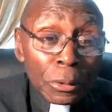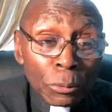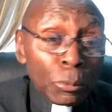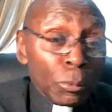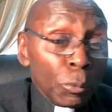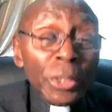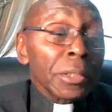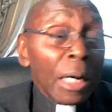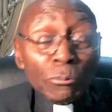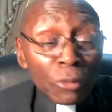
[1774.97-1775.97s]
we
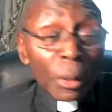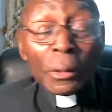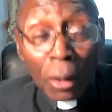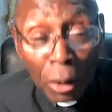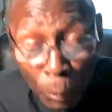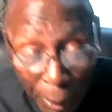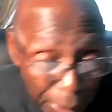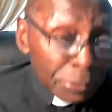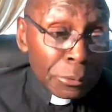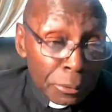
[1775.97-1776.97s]
come from a long
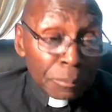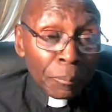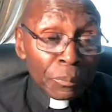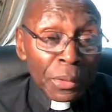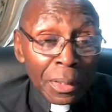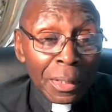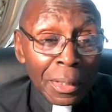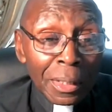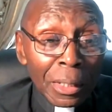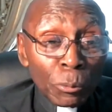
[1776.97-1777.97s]
ways.
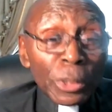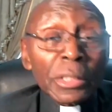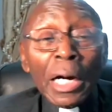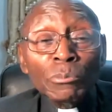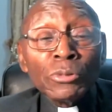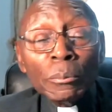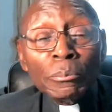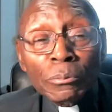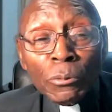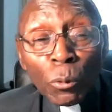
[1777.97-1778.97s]
We come
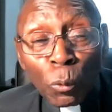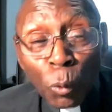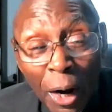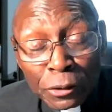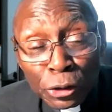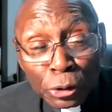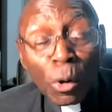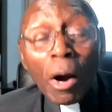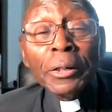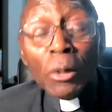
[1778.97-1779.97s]
from one shoe
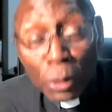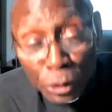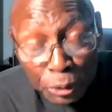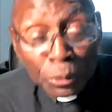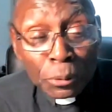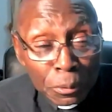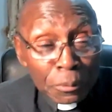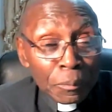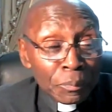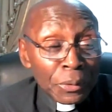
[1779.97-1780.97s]
or no shoe,
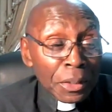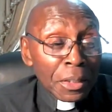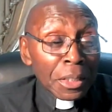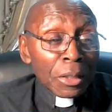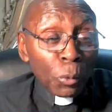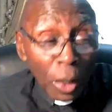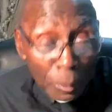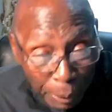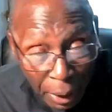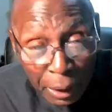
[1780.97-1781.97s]

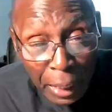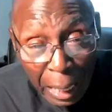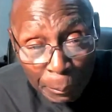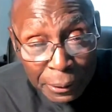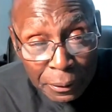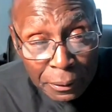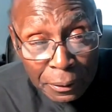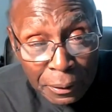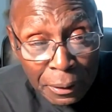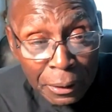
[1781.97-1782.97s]
one pair of garment
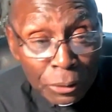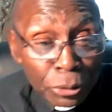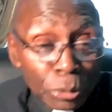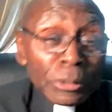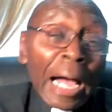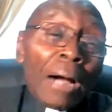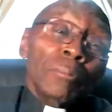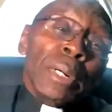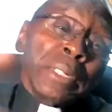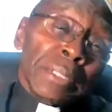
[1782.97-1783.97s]
to now
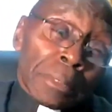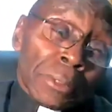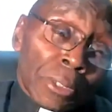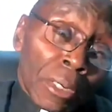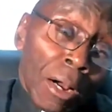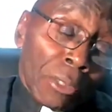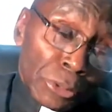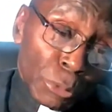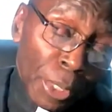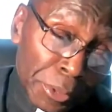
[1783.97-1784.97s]
many, closet
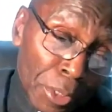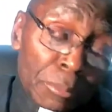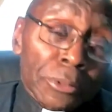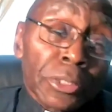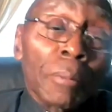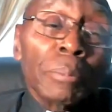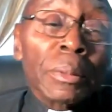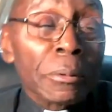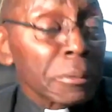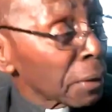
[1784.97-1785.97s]
running over. Some people